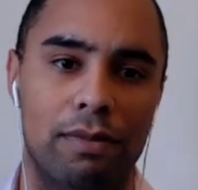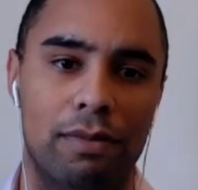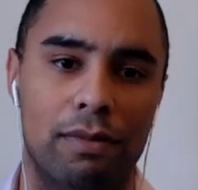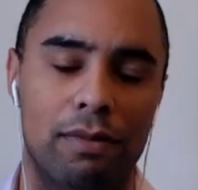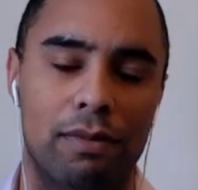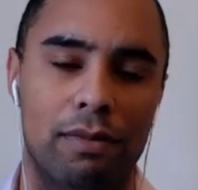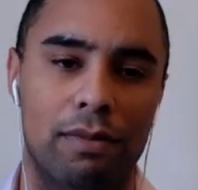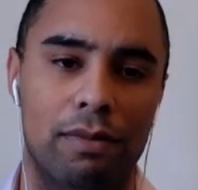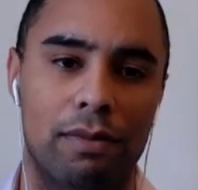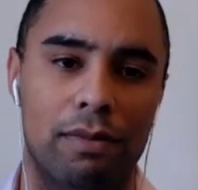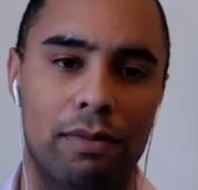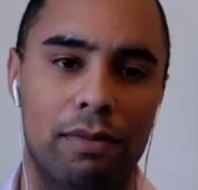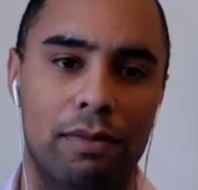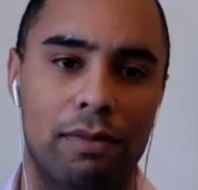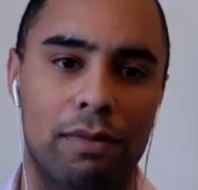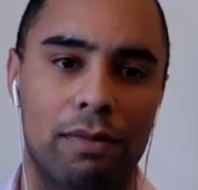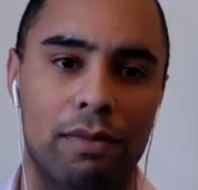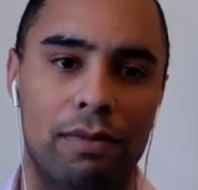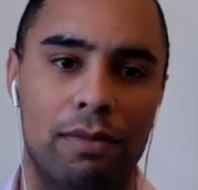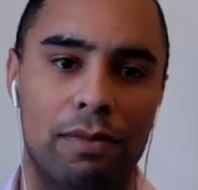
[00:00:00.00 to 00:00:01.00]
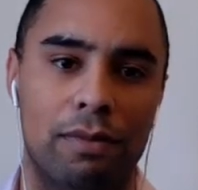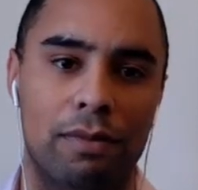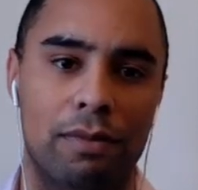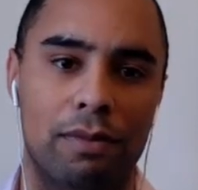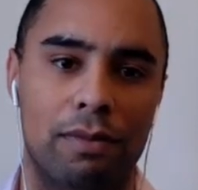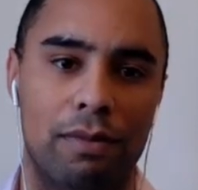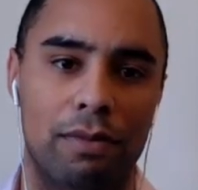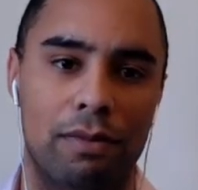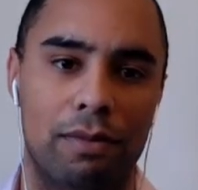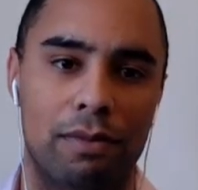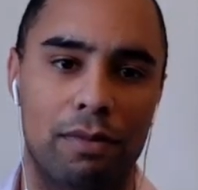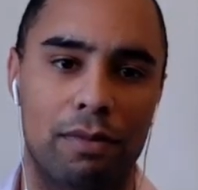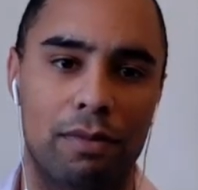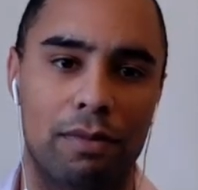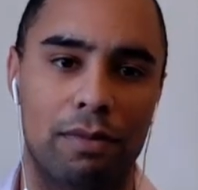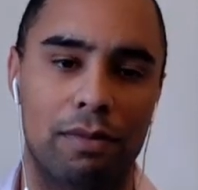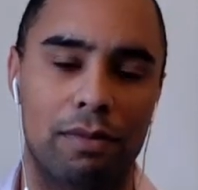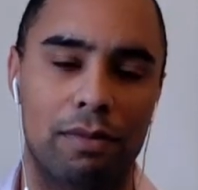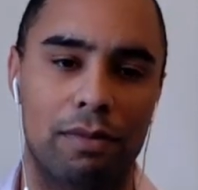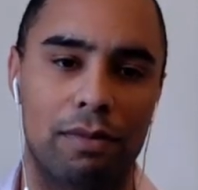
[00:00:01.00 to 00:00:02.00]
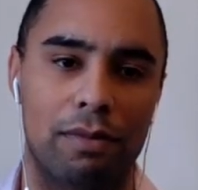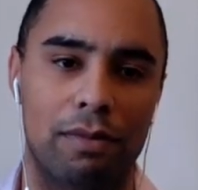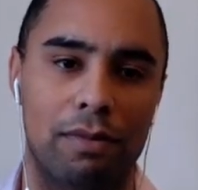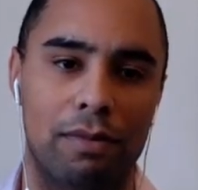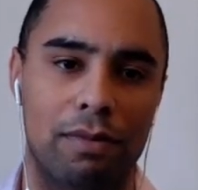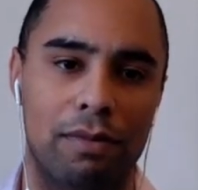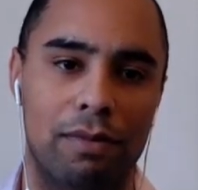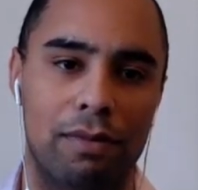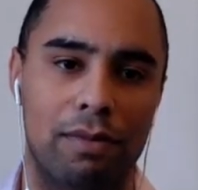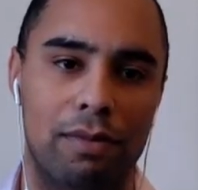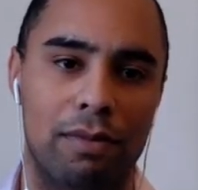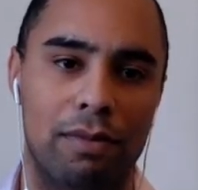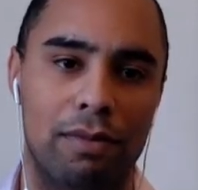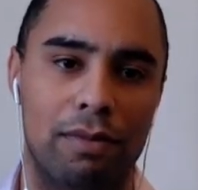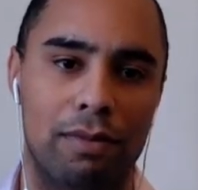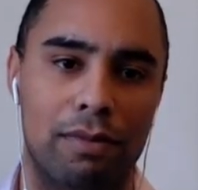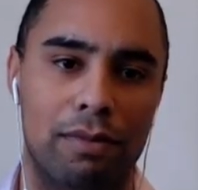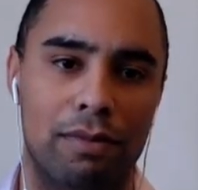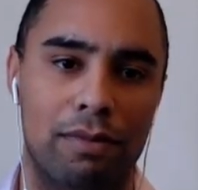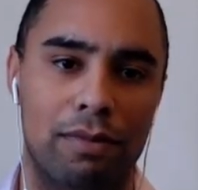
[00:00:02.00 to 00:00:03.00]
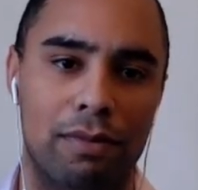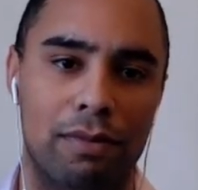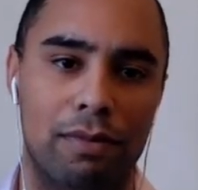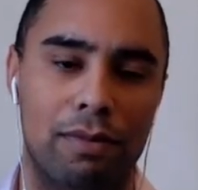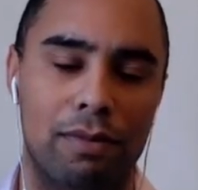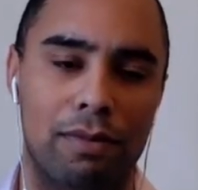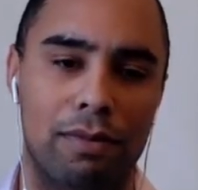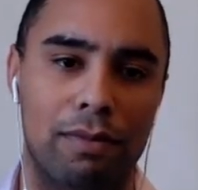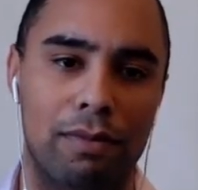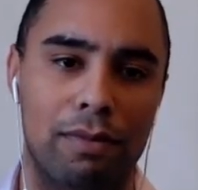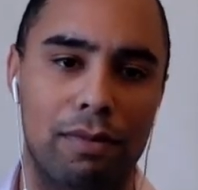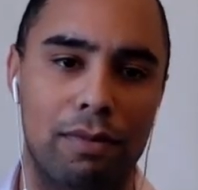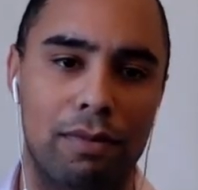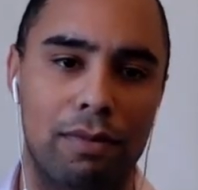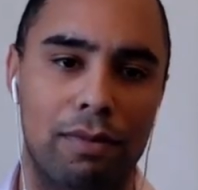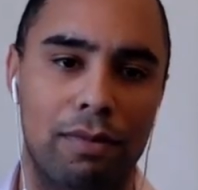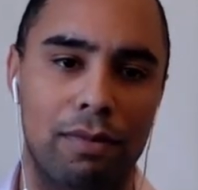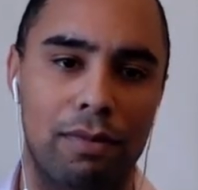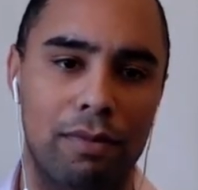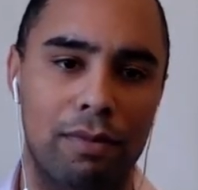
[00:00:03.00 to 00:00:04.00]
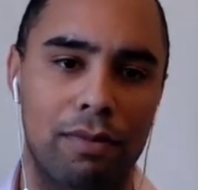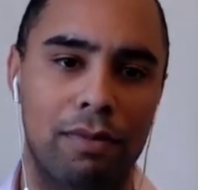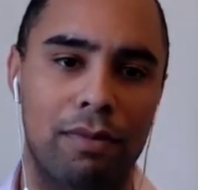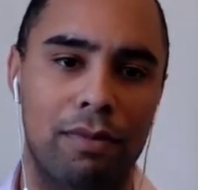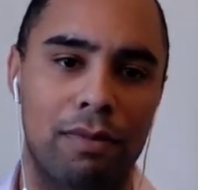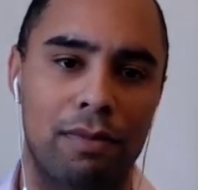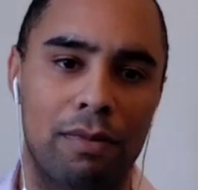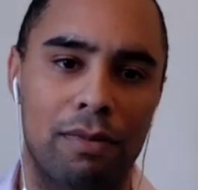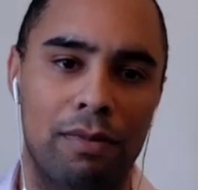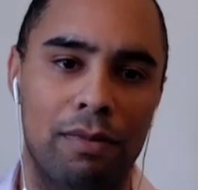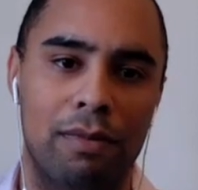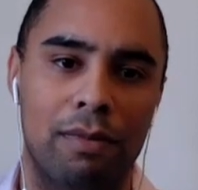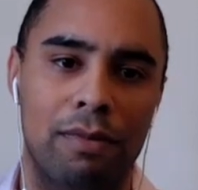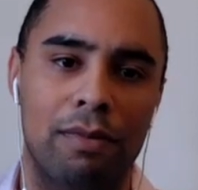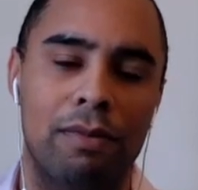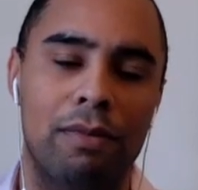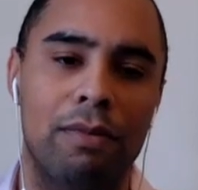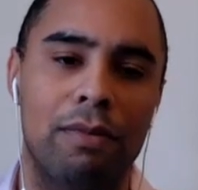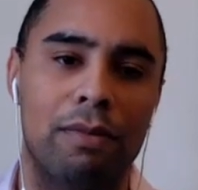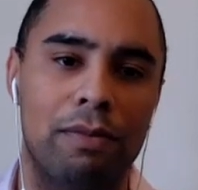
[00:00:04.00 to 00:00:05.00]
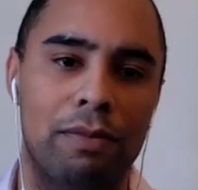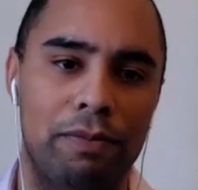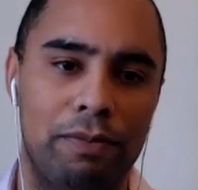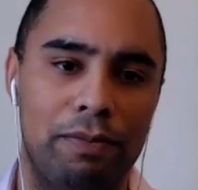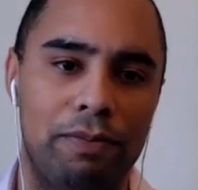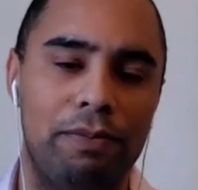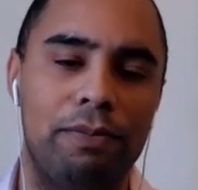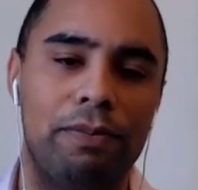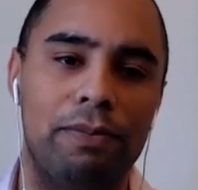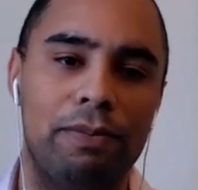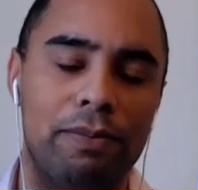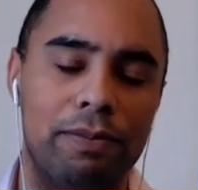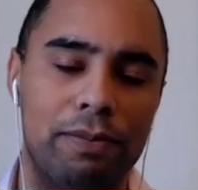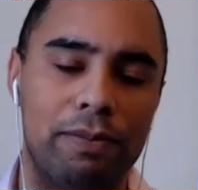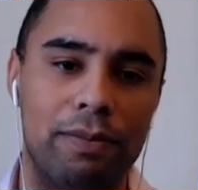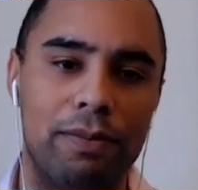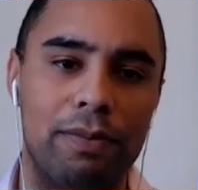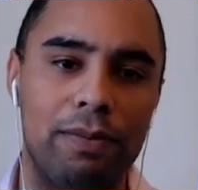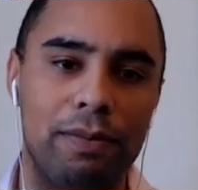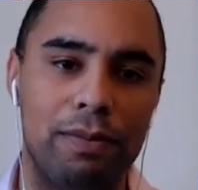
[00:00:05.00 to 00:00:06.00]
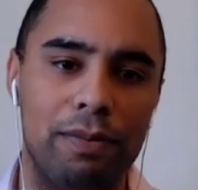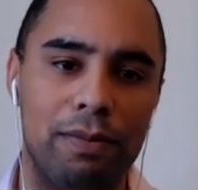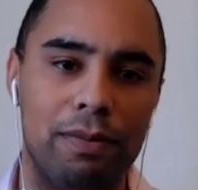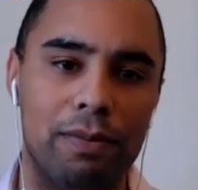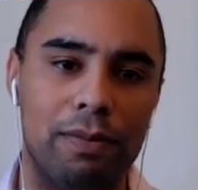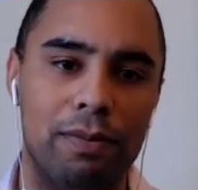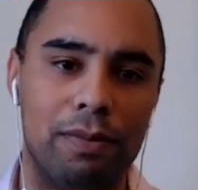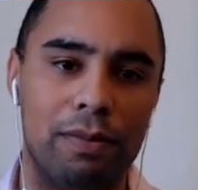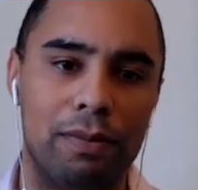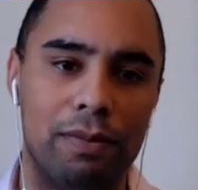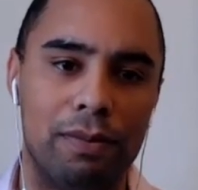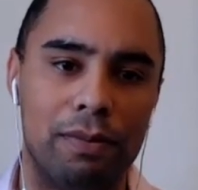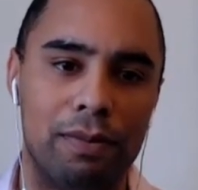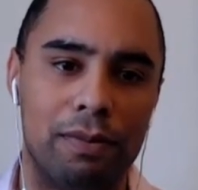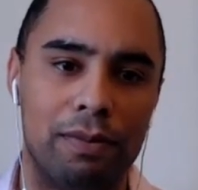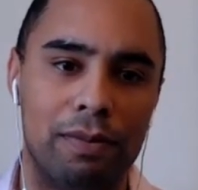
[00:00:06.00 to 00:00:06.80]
This person isn't speaking.